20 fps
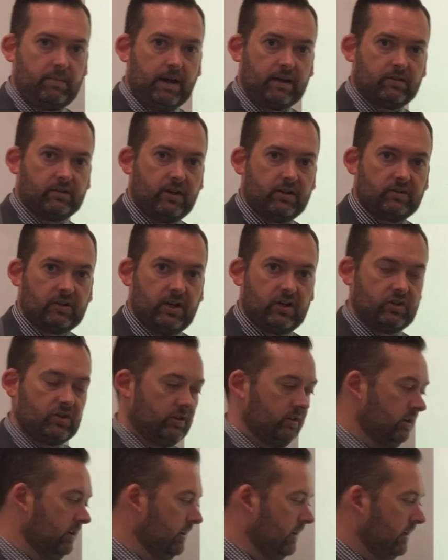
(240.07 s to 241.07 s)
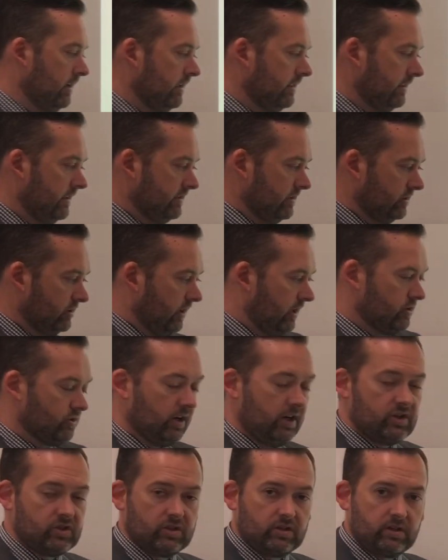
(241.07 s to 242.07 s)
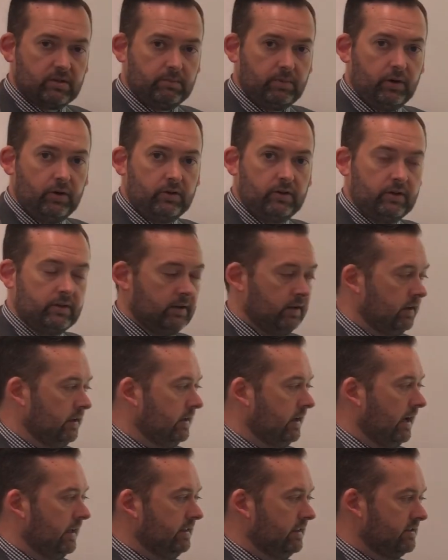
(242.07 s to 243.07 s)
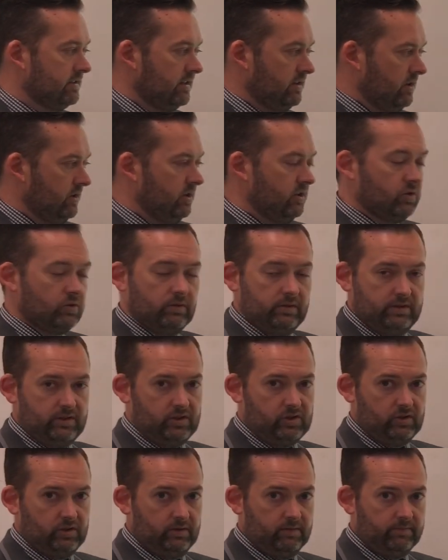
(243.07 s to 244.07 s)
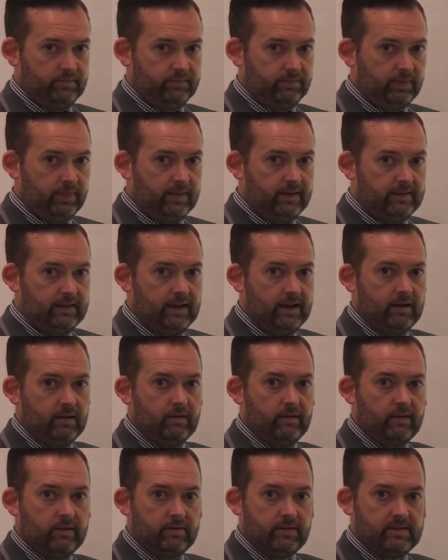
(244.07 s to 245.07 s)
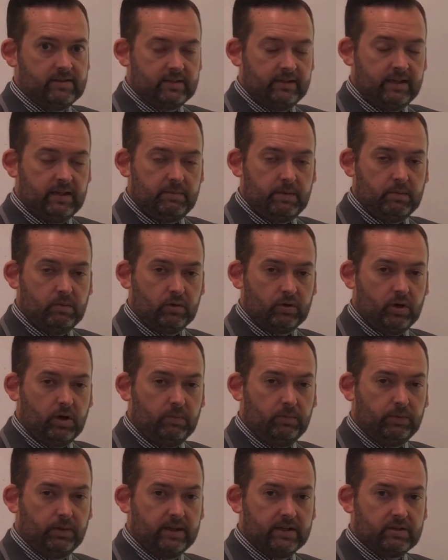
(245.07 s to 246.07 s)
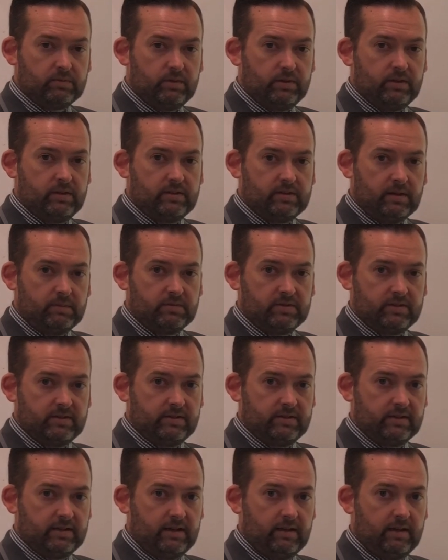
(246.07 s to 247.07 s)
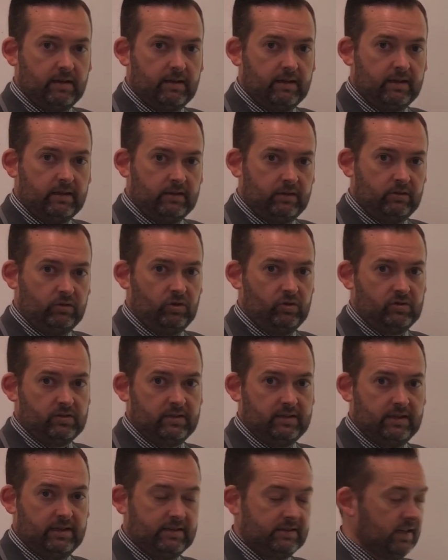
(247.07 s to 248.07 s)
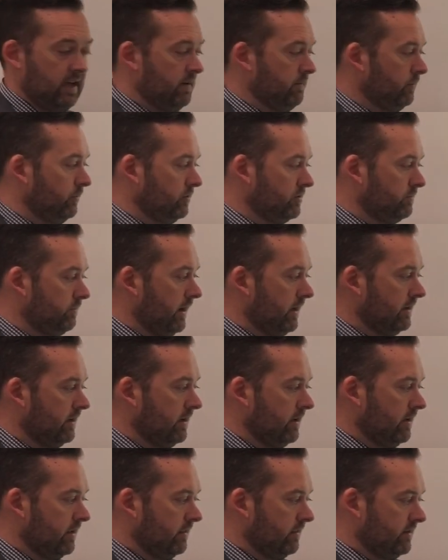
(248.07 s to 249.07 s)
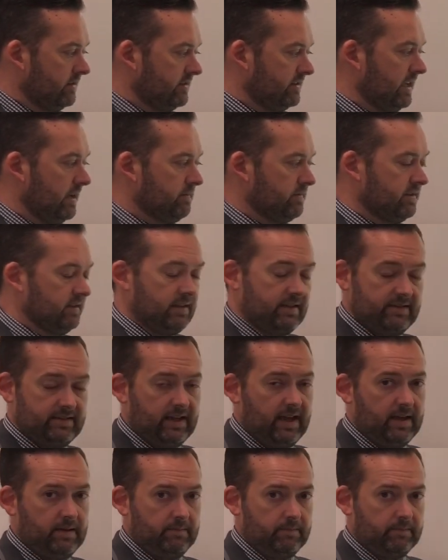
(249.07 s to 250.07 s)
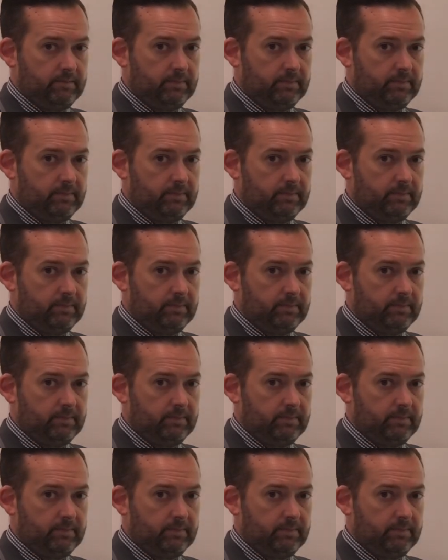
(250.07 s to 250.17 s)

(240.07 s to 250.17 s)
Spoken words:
back titration. There's a titration component and there's an initial addition. Now, this can get a bit more complex with the substances that are used in the examples, but the steps are the same,